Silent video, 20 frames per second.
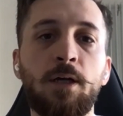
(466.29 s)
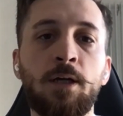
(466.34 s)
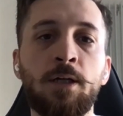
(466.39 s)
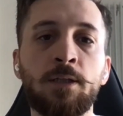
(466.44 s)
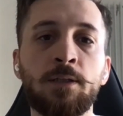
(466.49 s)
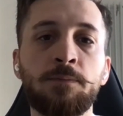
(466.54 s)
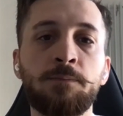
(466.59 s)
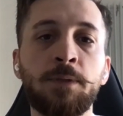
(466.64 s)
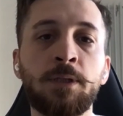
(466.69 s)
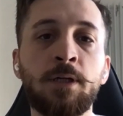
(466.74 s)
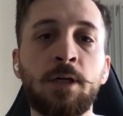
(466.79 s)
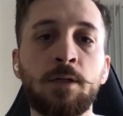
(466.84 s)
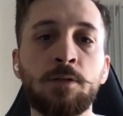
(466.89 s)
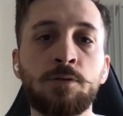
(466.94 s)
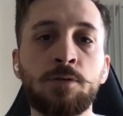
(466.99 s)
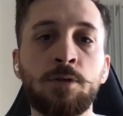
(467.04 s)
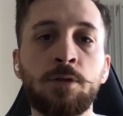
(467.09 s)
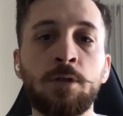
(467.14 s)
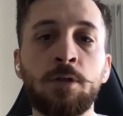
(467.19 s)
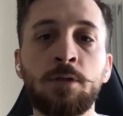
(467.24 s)
And
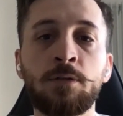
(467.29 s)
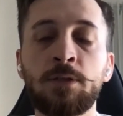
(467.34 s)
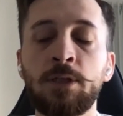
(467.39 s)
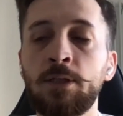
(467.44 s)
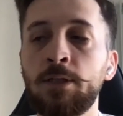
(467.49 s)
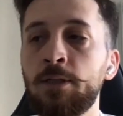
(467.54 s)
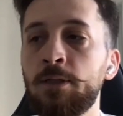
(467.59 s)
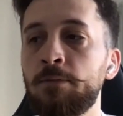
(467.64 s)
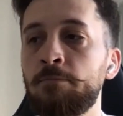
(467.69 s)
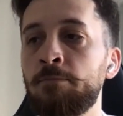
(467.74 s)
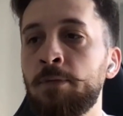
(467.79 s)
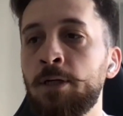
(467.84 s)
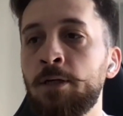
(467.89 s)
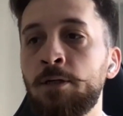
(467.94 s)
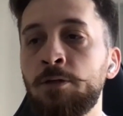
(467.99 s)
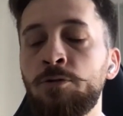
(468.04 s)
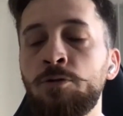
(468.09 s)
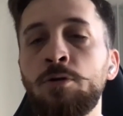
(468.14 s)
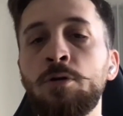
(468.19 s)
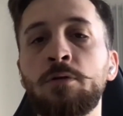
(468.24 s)
because the
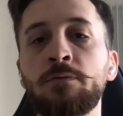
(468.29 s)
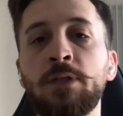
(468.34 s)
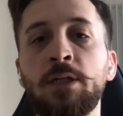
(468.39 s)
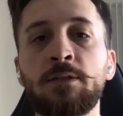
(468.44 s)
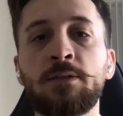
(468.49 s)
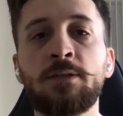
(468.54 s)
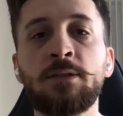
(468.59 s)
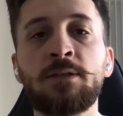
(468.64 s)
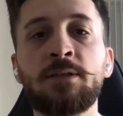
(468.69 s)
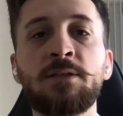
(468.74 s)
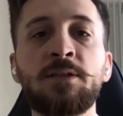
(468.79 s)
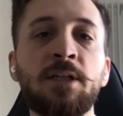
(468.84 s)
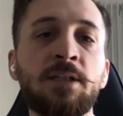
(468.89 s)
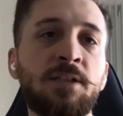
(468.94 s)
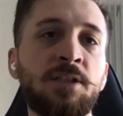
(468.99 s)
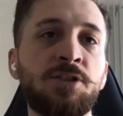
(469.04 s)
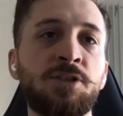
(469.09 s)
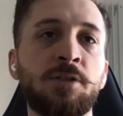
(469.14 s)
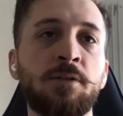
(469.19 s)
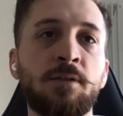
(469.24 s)
you know that the
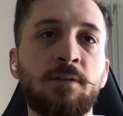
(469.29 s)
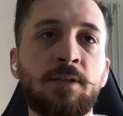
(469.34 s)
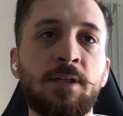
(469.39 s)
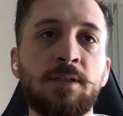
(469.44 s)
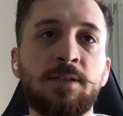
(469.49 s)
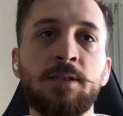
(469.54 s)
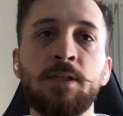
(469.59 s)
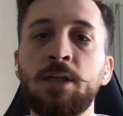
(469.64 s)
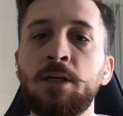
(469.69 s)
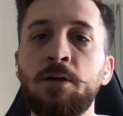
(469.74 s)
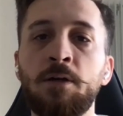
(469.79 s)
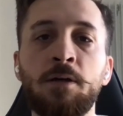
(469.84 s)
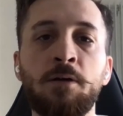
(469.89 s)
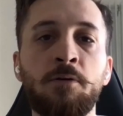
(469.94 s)
traditional testing,